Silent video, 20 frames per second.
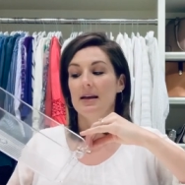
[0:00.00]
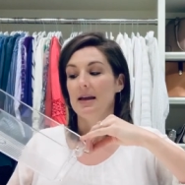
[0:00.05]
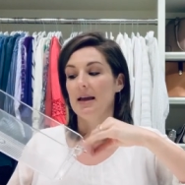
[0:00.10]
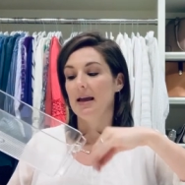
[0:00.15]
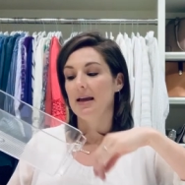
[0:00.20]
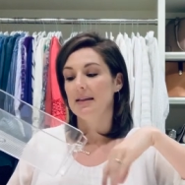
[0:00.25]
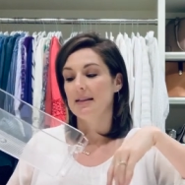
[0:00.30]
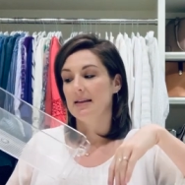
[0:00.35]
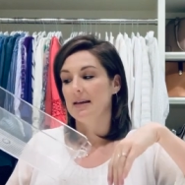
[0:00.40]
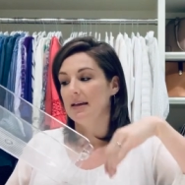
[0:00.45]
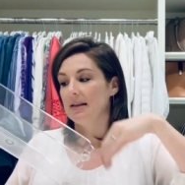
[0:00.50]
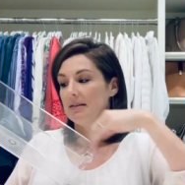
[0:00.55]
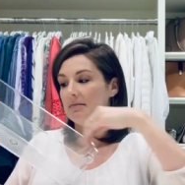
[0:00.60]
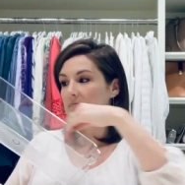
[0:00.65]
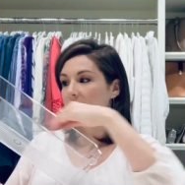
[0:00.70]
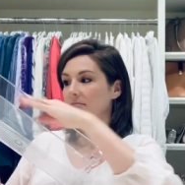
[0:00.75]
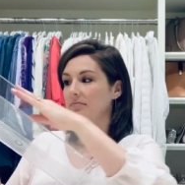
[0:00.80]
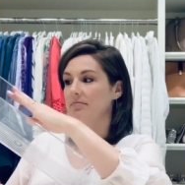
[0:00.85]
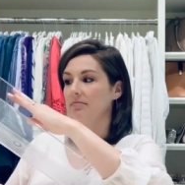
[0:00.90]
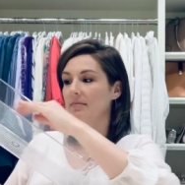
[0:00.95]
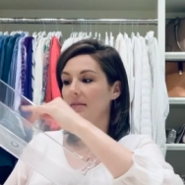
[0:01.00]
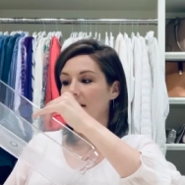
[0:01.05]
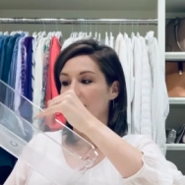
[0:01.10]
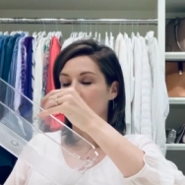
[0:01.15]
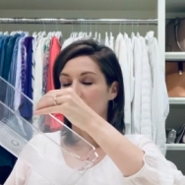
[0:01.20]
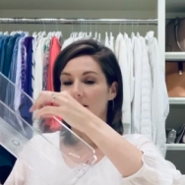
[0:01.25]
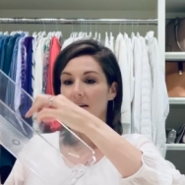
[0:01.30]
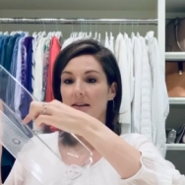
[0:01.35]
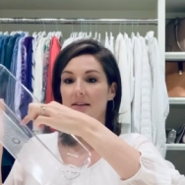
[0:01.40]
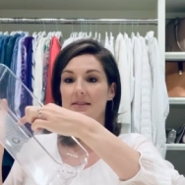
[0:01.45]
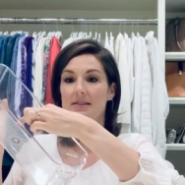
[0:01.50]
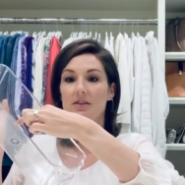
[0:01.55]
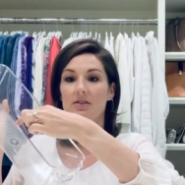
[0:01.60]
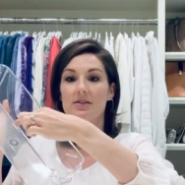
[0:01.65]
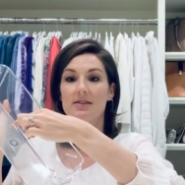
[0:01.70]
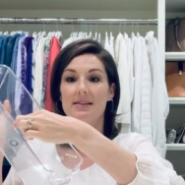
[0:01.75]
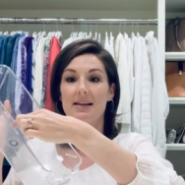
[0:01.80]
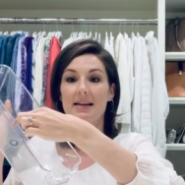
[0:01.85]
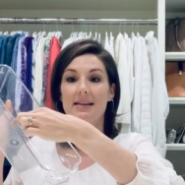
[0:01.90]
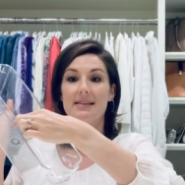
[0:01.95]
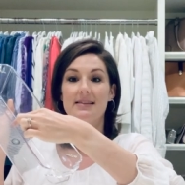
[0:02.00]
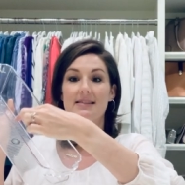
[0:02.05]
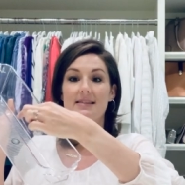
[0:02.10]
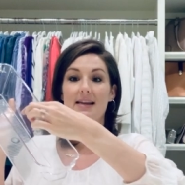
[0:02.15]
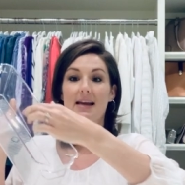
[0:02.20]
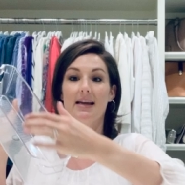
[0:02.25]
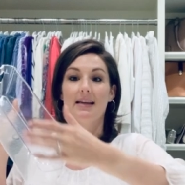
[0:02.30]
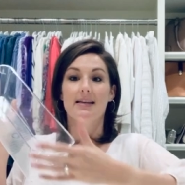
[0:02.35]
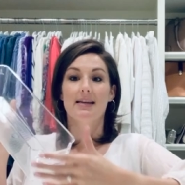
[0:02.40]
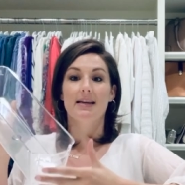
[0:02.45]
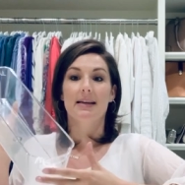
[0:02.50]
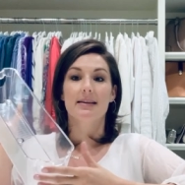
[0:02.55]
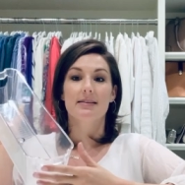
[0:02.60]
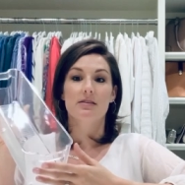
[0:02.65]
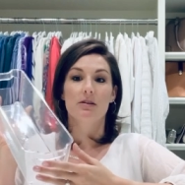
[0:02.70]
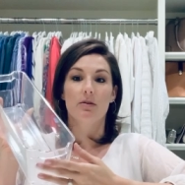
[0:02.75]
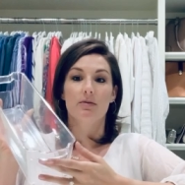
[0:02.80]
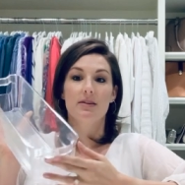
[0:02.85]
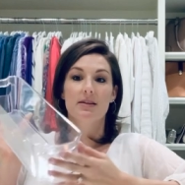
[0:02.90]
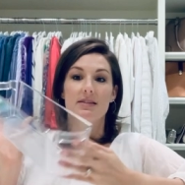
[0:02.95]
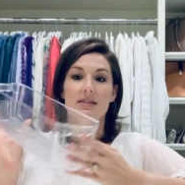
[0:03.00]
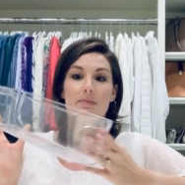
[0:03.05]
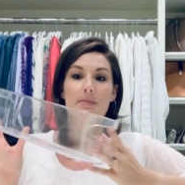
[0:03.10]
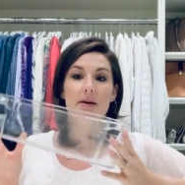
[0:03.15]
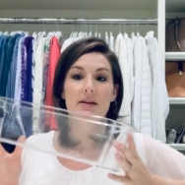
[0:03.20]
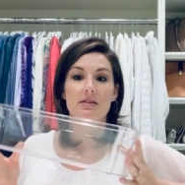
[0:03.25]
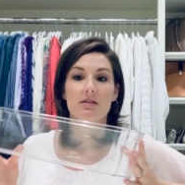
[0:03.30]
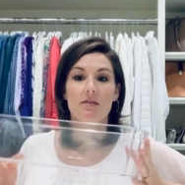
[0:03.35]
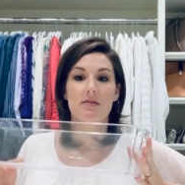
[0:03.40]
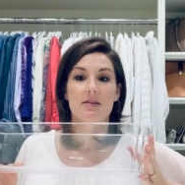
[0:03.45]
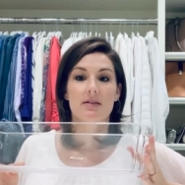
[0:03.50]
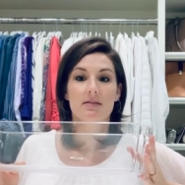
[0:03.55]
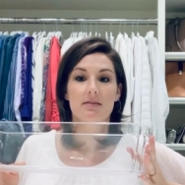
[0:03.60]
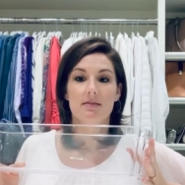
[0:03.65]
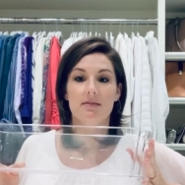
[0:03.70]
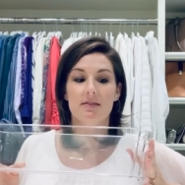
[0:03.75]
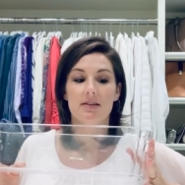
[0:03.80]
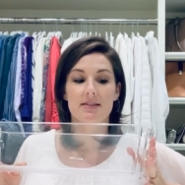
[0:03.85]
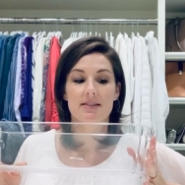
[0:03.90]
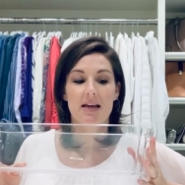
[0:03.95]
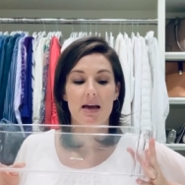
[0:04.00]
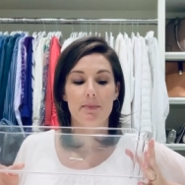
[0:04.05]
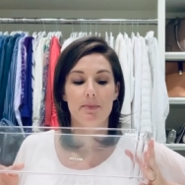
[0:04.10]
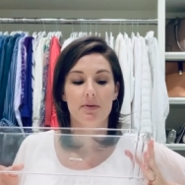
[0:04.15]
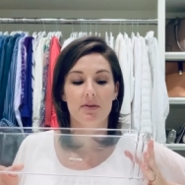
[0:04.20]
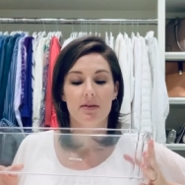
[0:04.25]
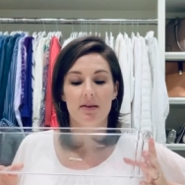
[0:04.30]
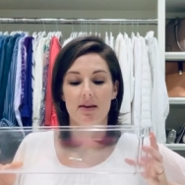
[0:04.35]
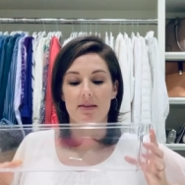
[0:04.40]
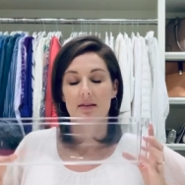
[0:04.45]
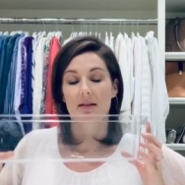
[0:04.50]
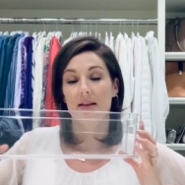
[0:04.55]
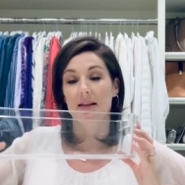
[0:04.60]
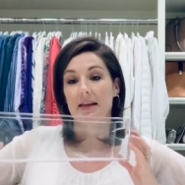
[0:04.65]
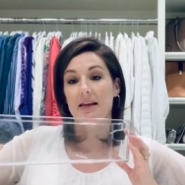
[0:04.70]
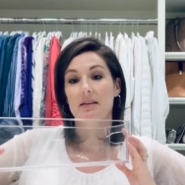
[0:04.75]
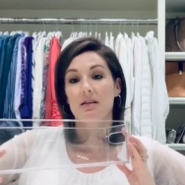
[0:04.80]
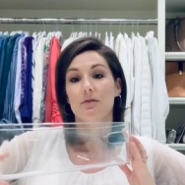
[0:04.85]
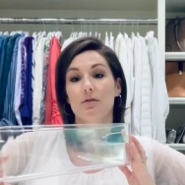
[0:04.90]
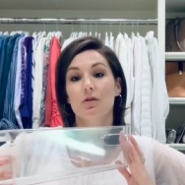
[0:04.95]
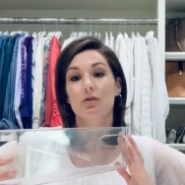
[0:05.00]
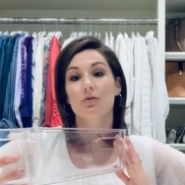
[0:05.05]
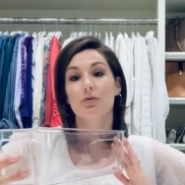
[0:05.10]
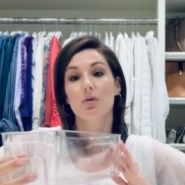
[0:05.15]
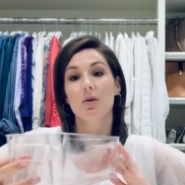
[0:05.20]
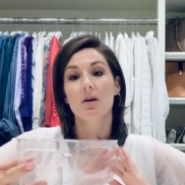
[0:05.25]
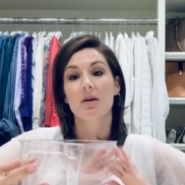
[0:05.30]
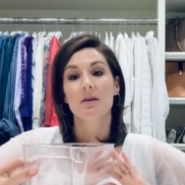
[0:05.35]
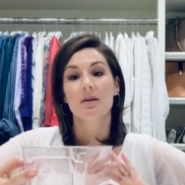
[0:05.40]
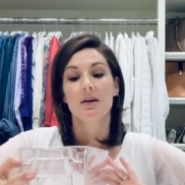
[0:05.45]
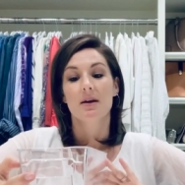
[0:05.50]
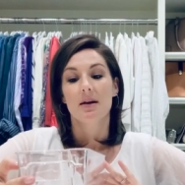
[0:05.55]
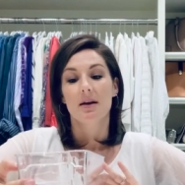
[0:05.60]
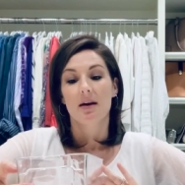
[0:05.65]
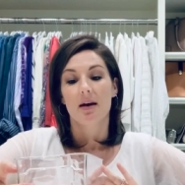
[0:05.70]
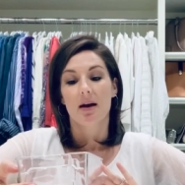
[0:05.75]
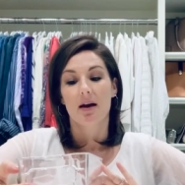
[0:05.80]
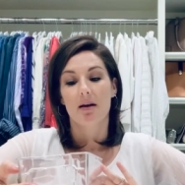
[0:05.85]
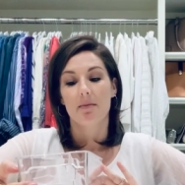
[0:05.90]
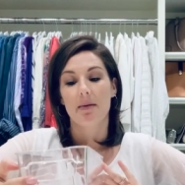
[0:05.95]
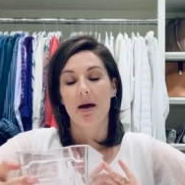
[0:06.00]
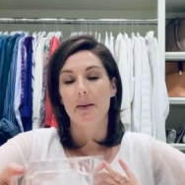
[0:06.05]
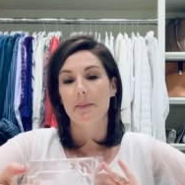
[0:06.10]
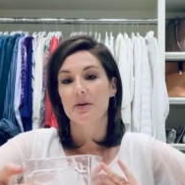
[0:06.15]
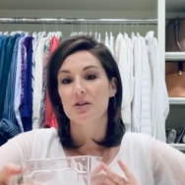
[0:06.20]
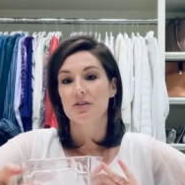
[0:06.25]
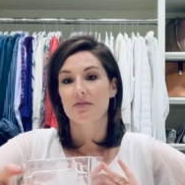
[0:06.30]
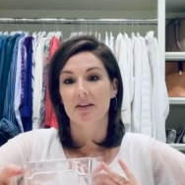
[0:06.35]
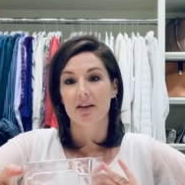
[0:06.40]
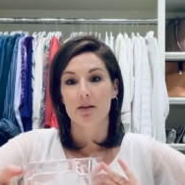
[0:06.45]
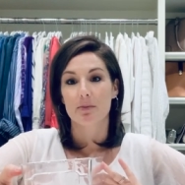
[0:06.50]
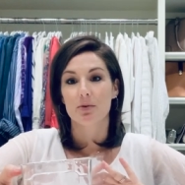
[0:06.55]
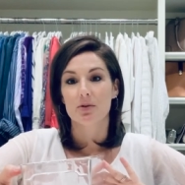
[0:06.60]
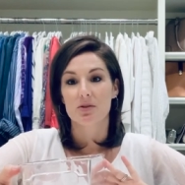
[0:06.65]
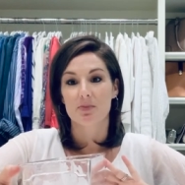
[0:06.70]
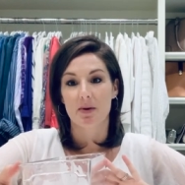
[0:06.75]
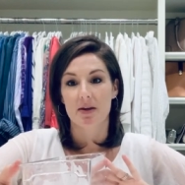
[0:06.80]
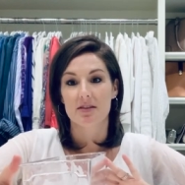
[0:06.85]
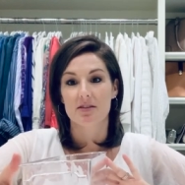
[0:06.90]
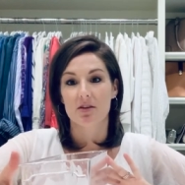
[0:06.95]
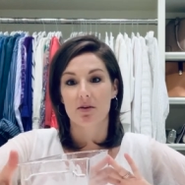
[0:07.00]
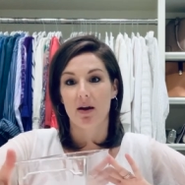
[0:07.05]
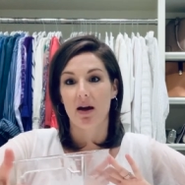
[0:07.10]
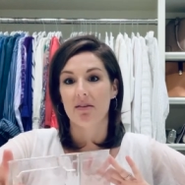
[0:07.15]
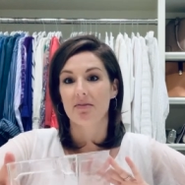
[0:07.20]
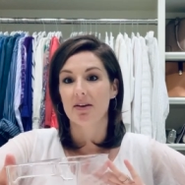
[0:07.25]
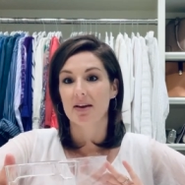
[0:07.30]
and then everything still stays standing. So this depends on the, the depth and the length of your drawer, um, how much available space you have.